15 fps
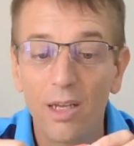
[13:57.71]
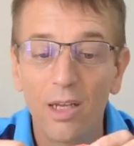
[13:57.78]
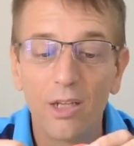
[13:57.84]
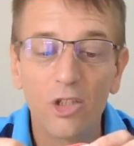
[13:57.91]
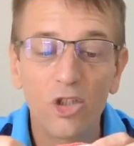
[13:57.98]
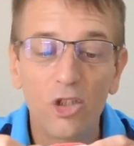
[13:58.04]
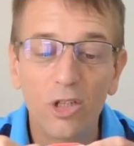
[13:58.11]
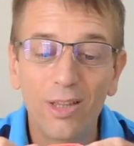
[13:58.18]
It
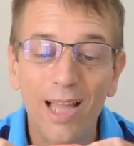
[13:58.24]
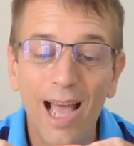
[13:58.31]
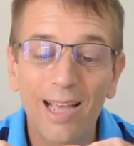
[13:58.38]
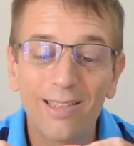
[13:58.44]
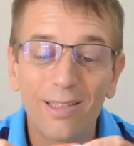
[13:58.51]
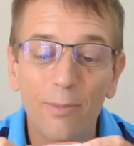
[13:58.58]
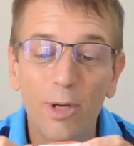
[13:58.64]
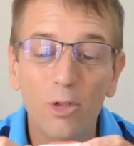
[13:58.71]
should
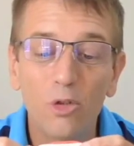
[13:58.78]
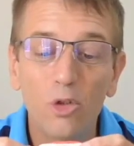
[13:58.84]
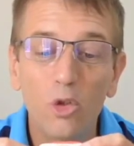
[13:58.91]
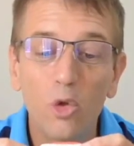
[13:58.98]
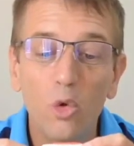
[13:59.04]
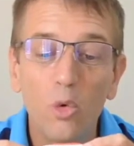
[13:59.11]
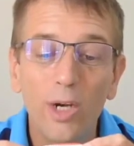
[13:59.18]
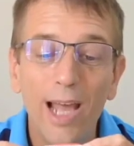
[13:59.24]
last about
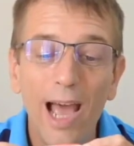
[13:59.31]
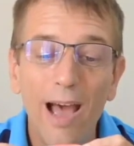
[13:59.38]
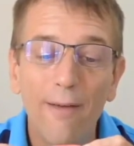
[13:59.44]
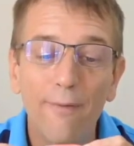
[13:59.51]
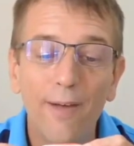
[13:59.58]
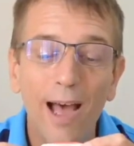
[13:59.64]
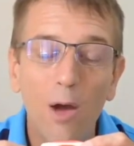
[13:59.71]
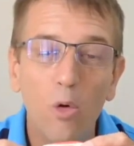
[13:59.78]

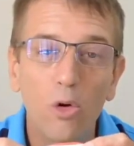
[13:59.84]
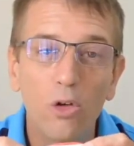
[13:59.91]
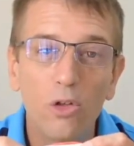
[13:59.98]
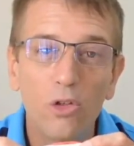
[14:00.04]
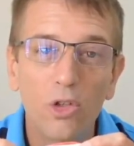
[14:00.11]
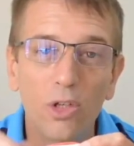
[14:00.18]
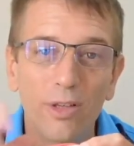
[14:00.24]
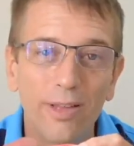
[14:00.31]
2.5 hours,